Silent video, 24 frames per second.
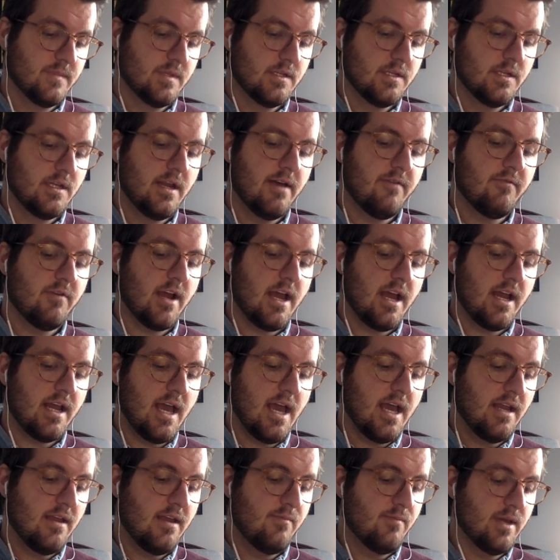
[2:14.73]
She never had
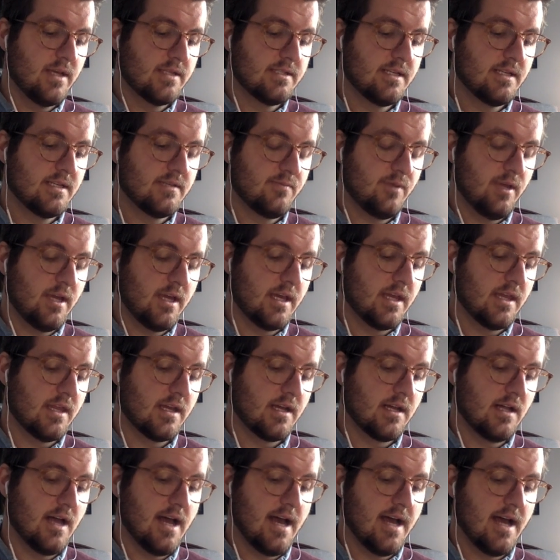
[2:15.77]
any business being in the
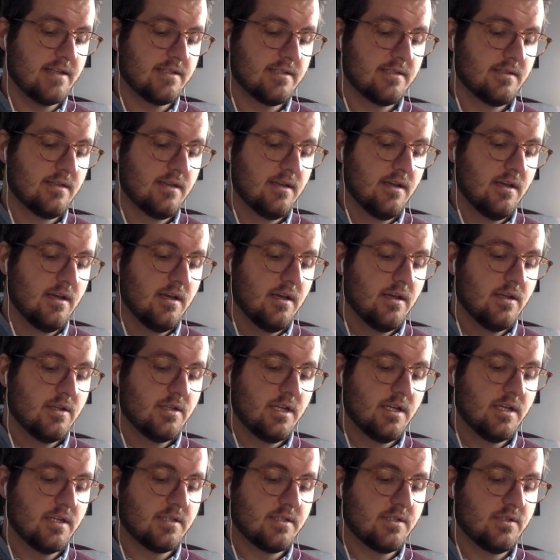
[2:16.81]
class.
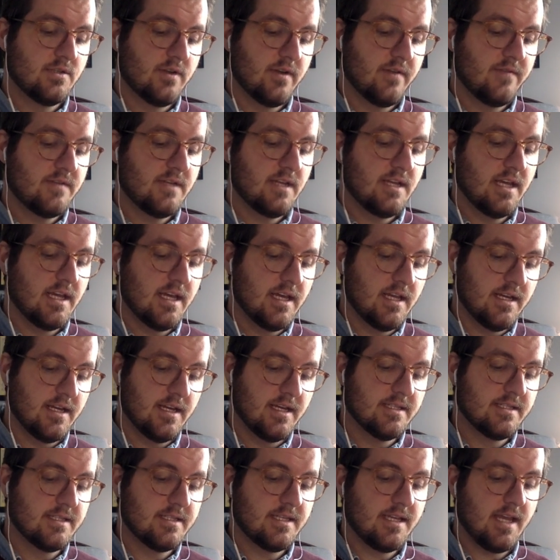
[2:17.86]
She just drifted in
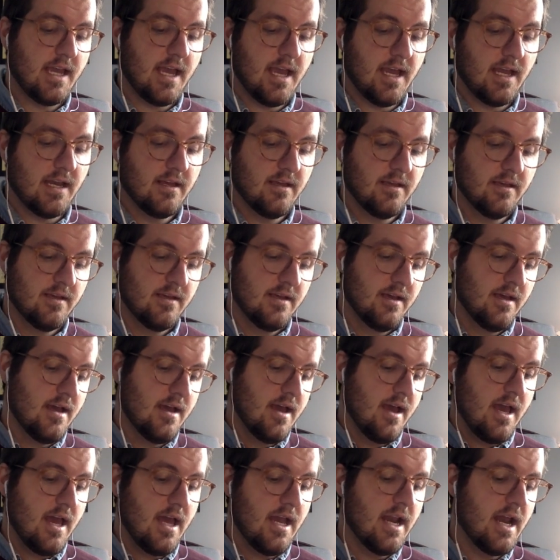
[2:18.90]
and stayed.
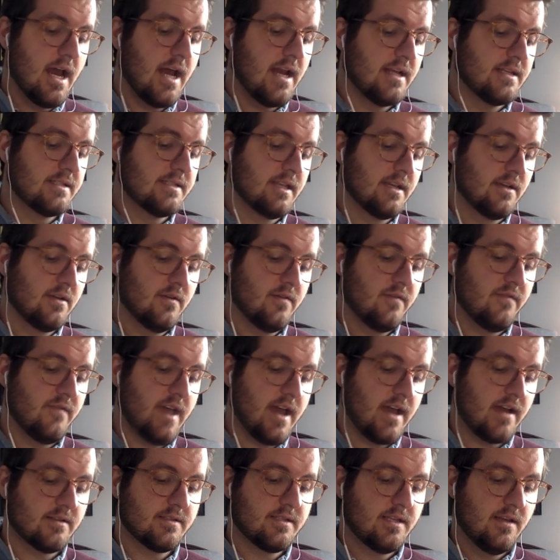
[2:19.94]
And not a single
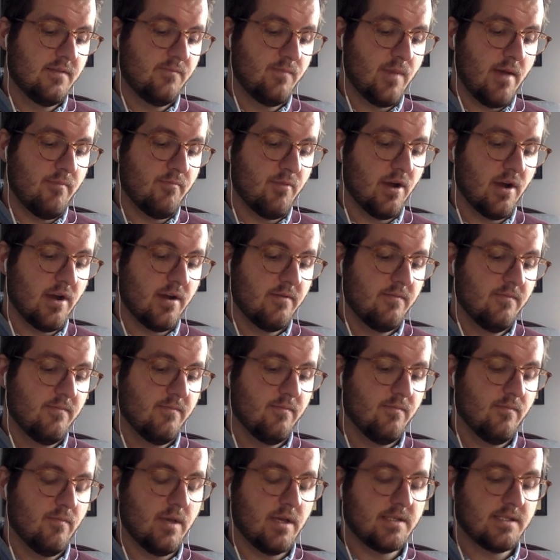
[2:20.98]
faculty member,
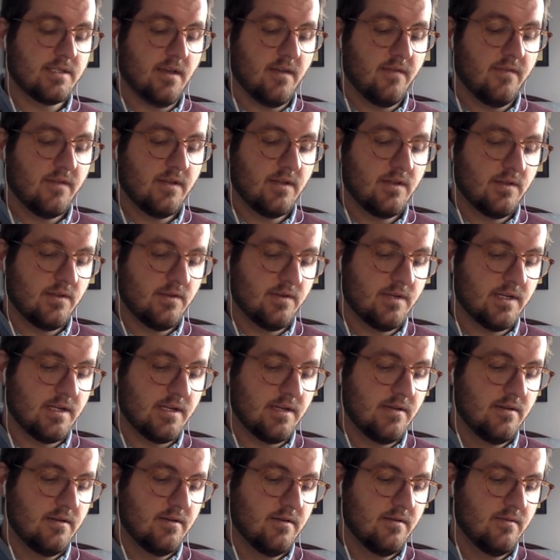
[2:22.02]
myself
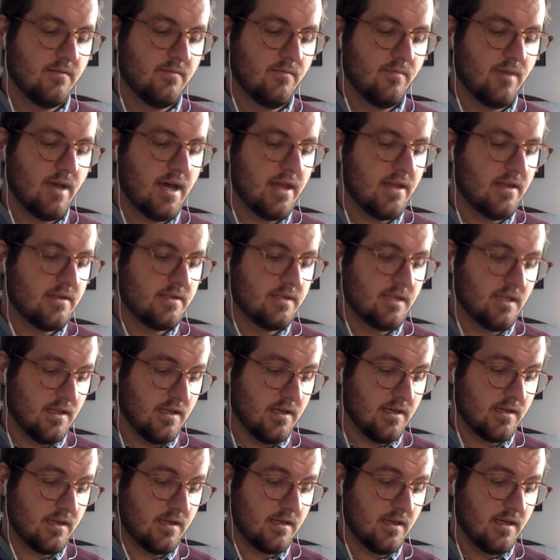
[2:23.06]
included, bothered to
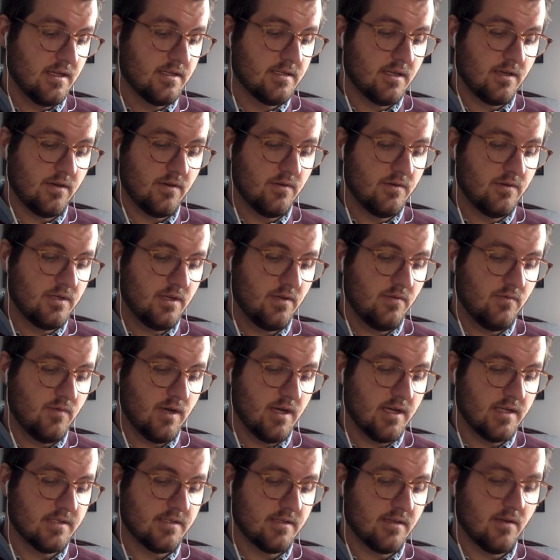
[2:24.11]
look into who she
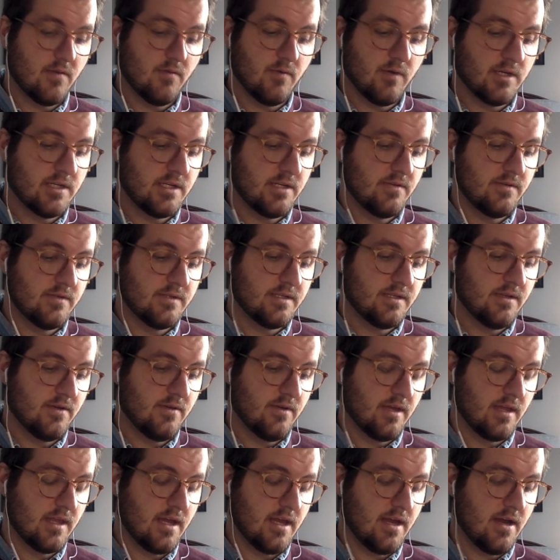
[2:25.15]
was or what she was
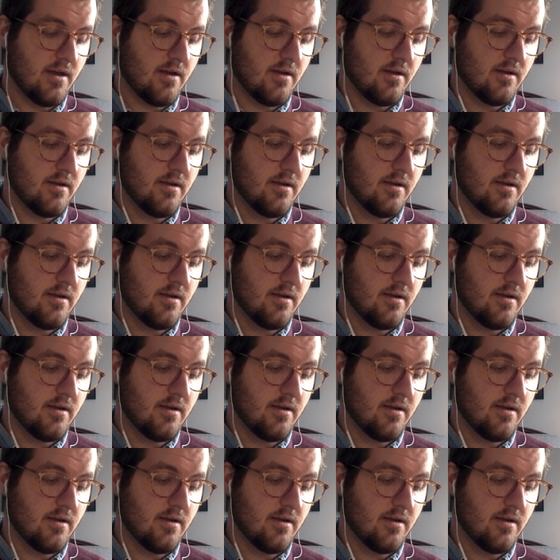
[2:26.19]
doing there.